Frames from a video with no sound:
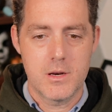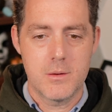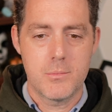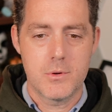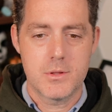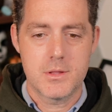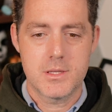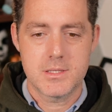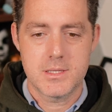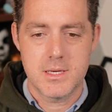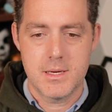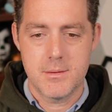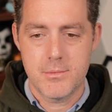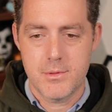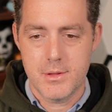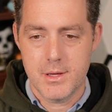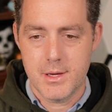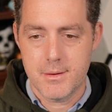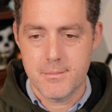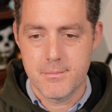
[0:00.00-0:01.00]
gonna put the same
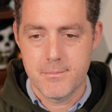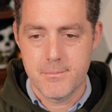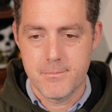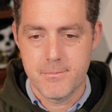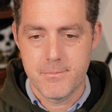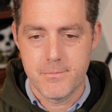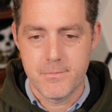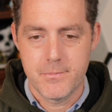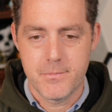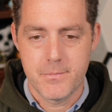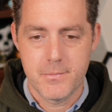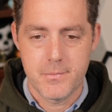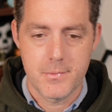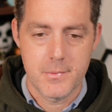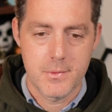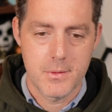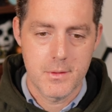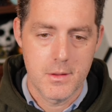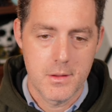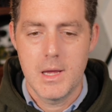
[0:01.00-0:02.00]
thing.
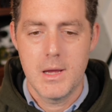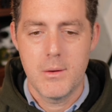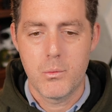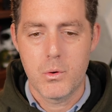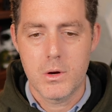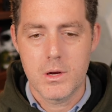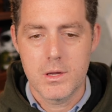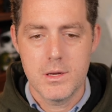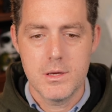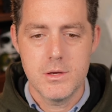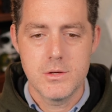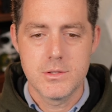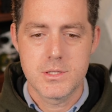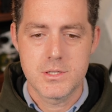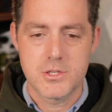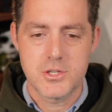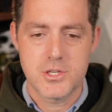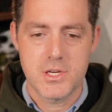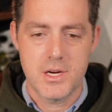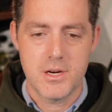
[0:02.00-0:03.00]
And we're gonna use
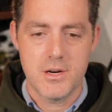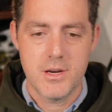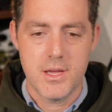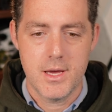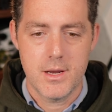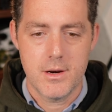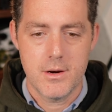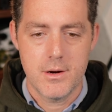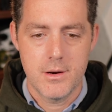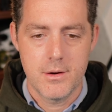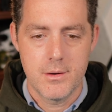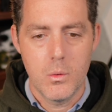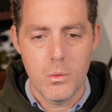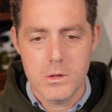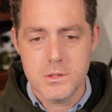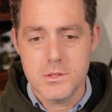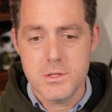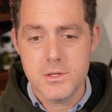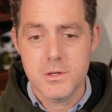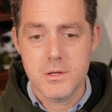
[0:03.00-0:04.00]
a shared header.
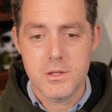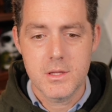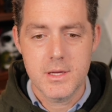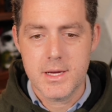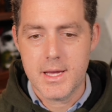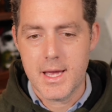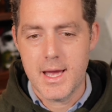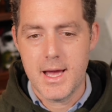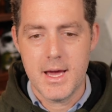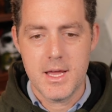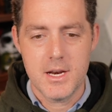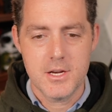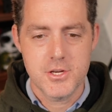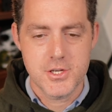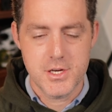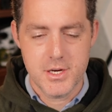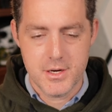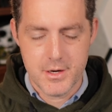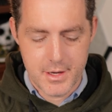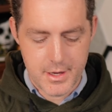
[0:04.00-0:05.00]
Once you click add a
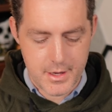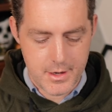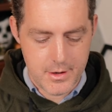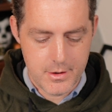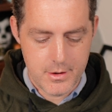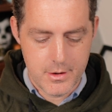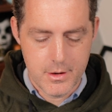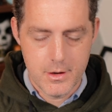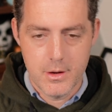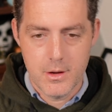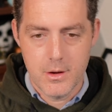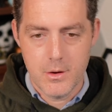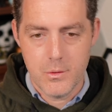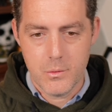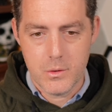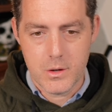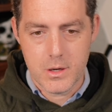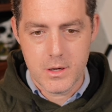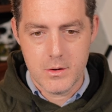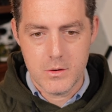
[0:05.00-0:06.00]
shared header,
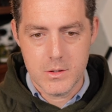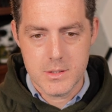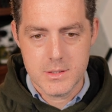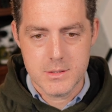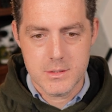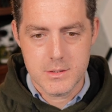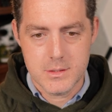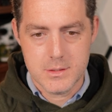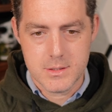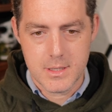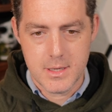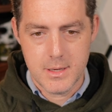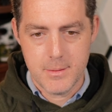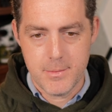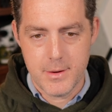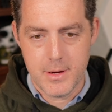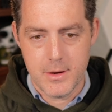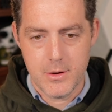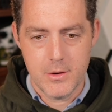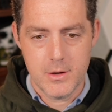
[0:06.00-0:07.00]
we're going to type
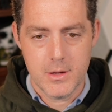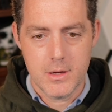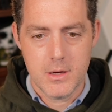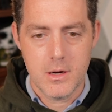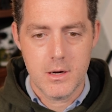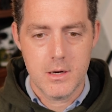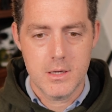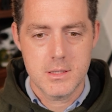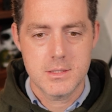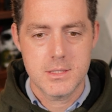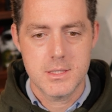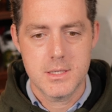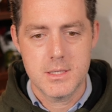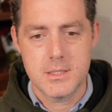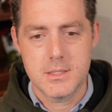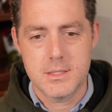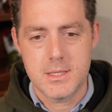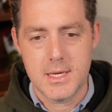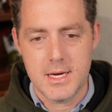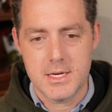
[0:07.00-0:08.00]
out
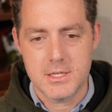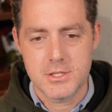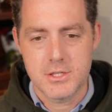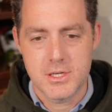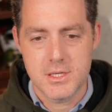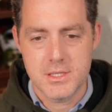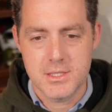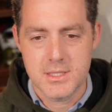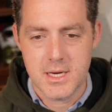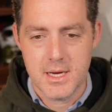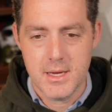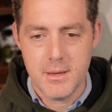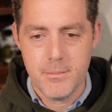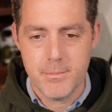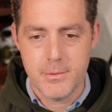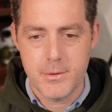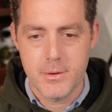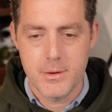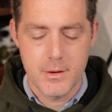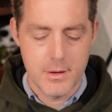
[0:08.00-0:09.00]
content dash
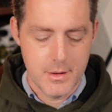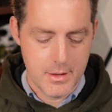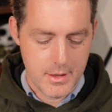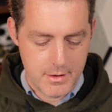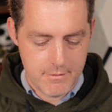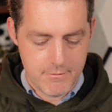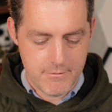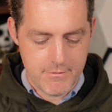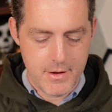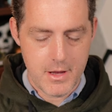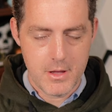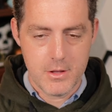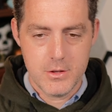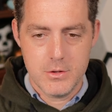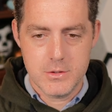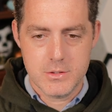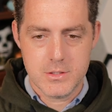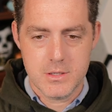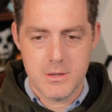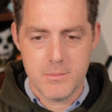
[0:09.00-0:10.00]
type and value
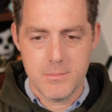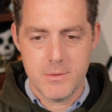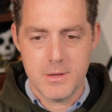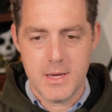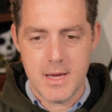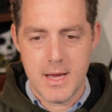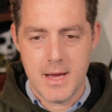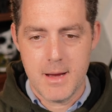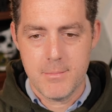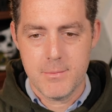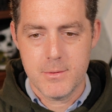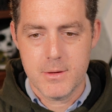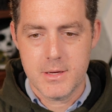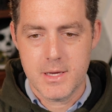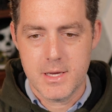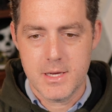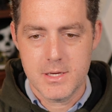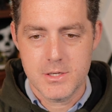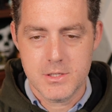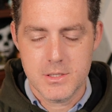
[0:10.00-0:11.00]
is gonna be
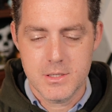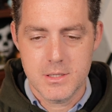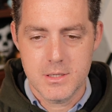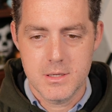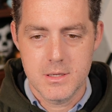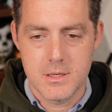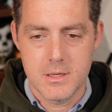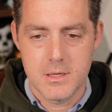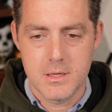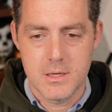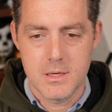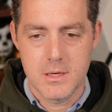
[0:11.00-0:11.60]
application